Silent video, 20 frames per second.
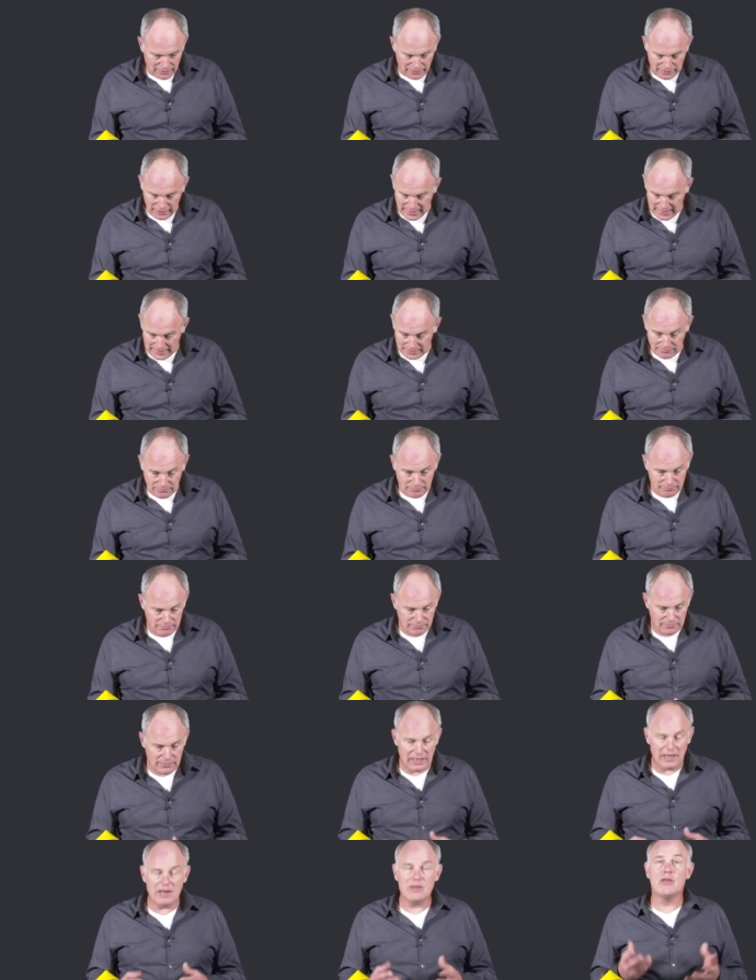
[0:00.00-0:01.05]
Then,
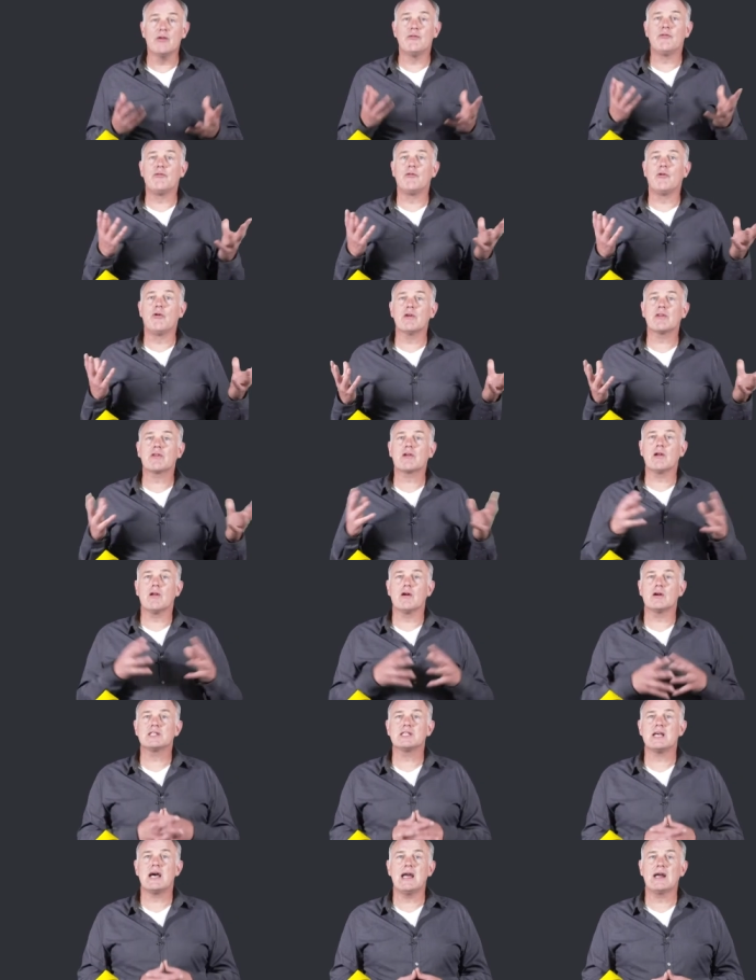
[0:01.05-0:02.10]
in the fourth
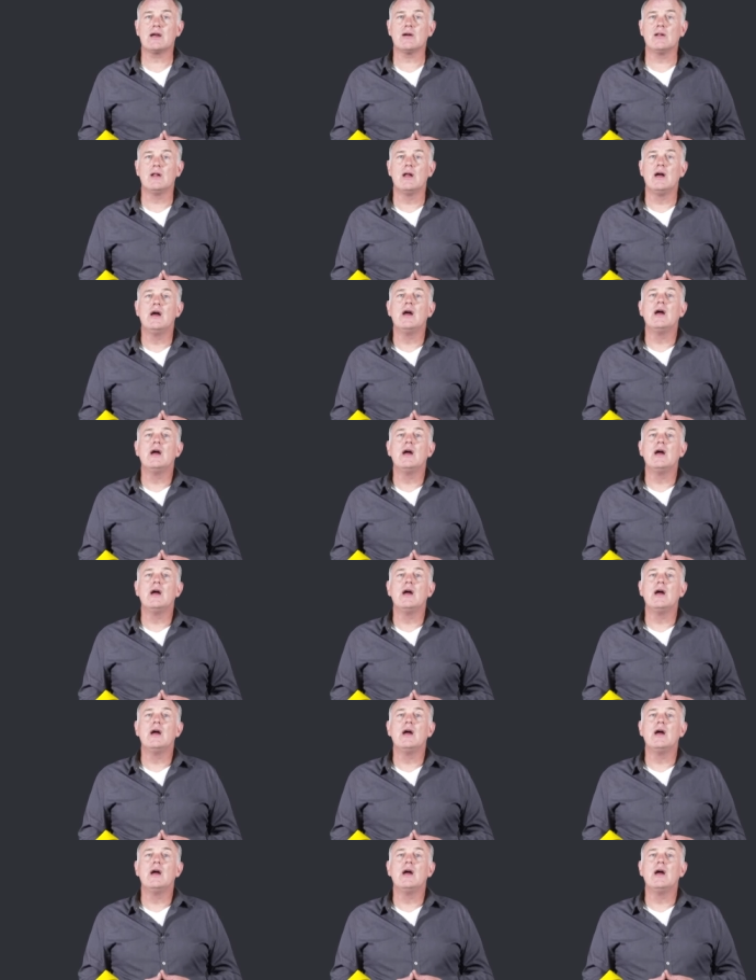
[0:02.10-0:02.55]
clock cycle,